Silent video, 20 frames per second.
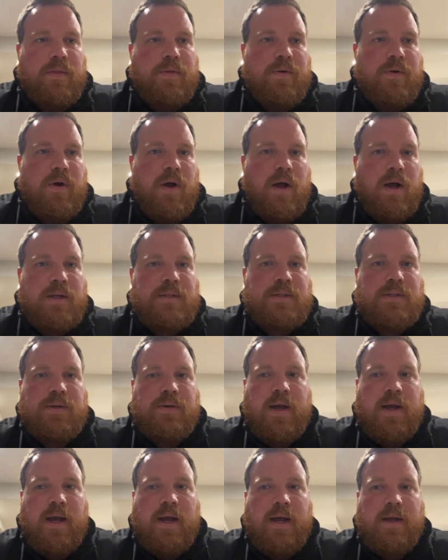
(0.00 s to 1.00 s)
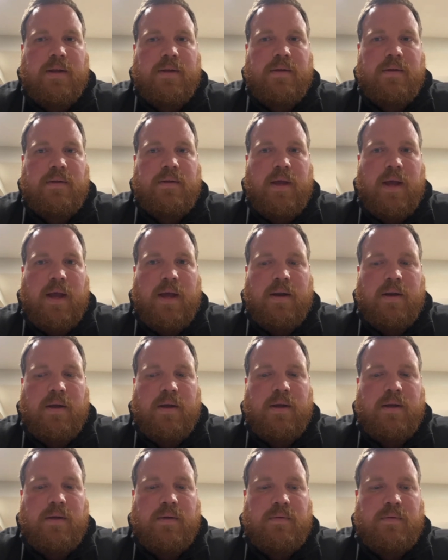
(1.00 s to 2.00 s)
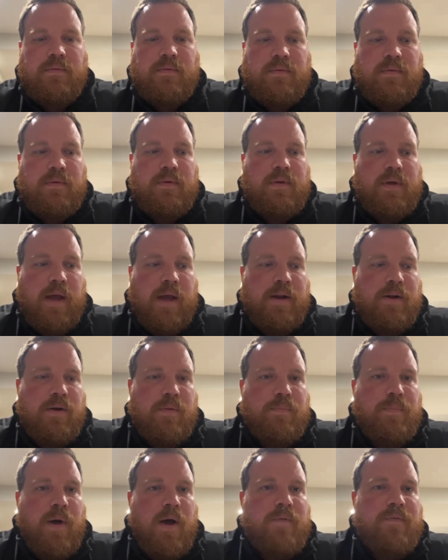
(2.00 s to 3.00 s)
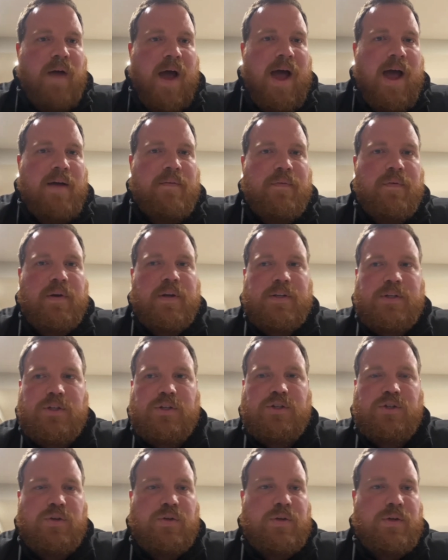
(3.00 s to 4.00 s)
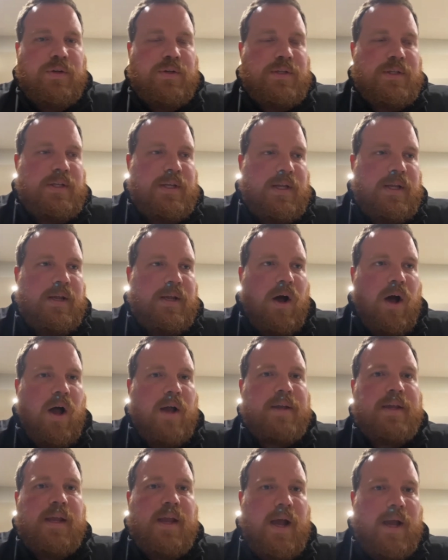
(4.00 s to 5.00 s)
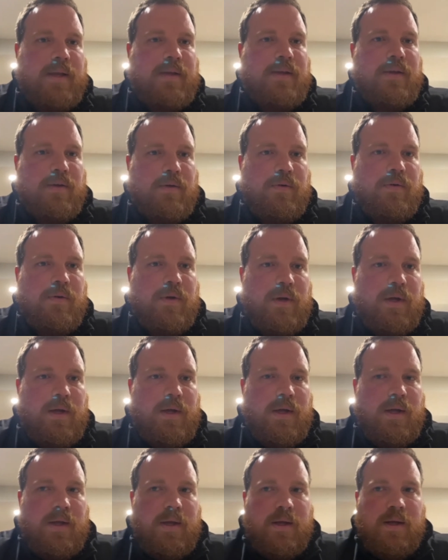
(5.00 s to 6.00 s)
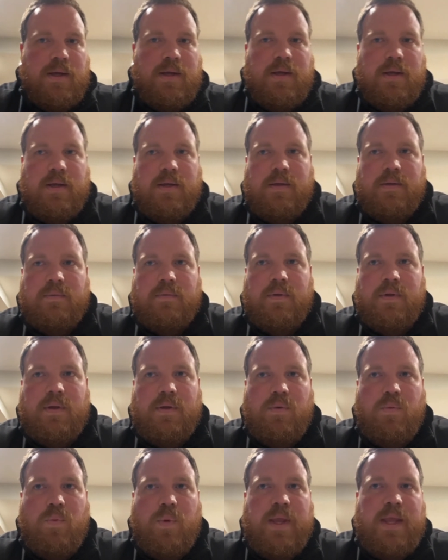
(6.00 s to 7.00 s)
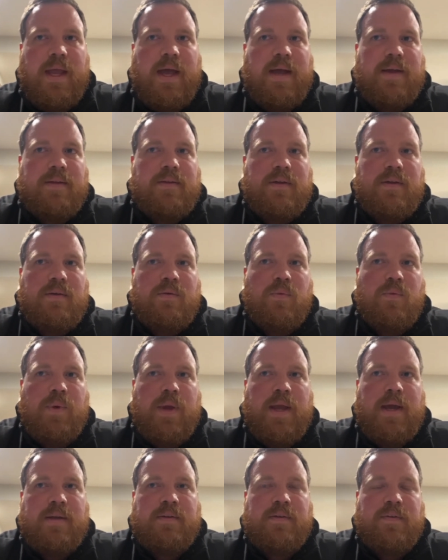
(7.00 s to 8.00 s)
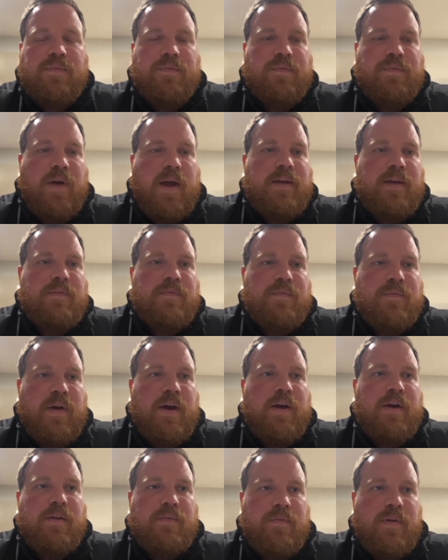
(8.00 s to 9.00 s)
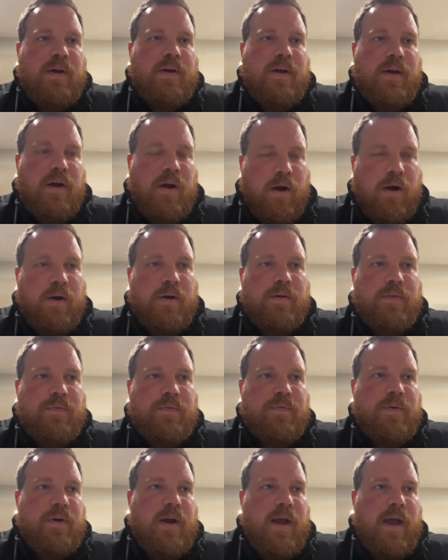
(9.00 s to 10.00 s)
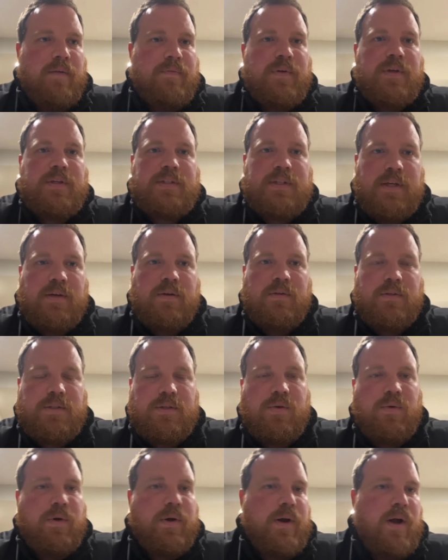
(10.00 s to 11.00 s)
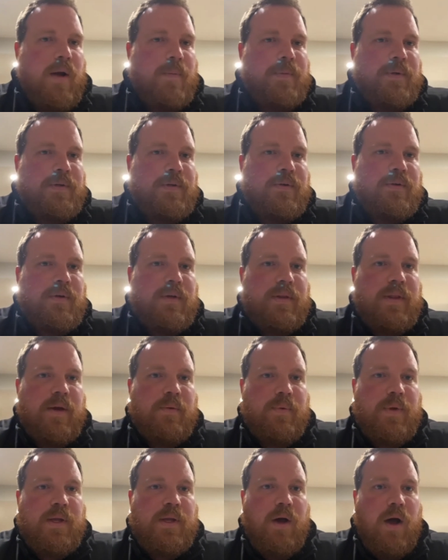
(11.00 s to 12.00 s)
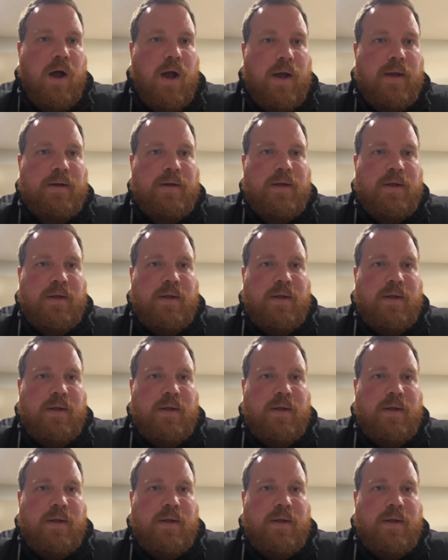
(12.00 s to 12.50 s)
the roster had an above average junior C hockey IQ. We had to fight very, very hard for every single scoring opportunity that we got. Mm-hmm.